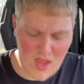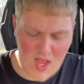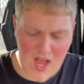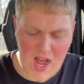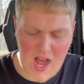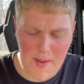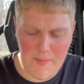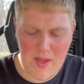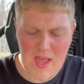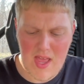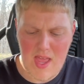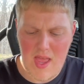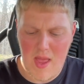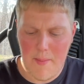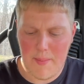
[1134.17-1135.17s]
Um,
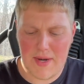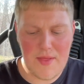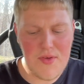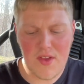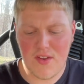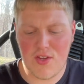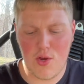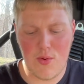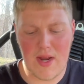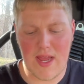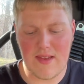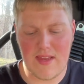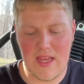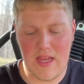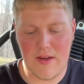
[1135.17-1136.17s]
but I think
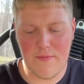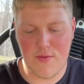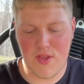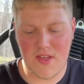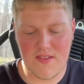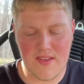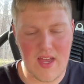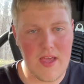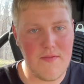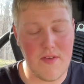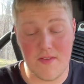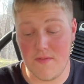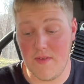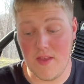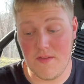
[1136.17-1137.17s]
219 for this knife
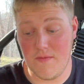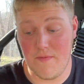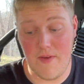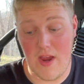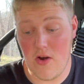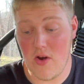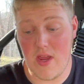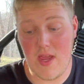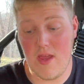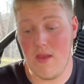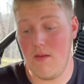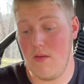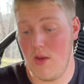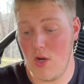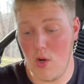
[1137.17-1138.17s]
is is very
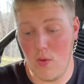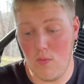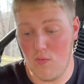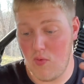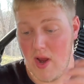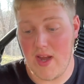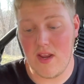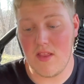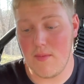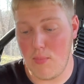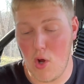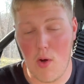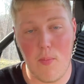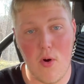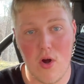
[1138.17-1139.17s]
you know right in the
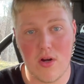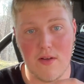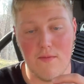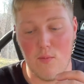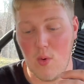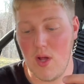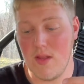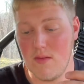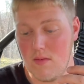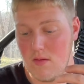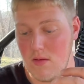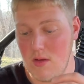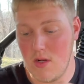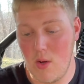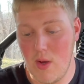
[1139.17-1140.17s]
ballpark of what
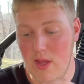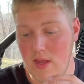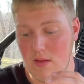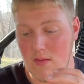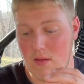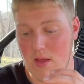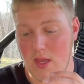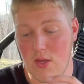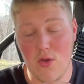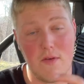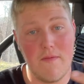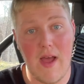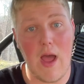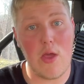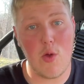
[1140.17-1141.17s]
you know a, a
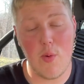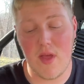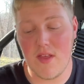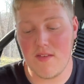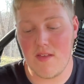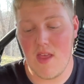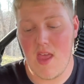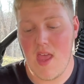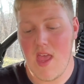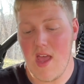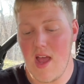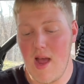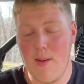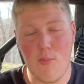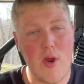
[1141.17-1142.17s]
good value is,
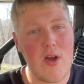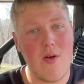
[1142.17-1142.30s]
um, right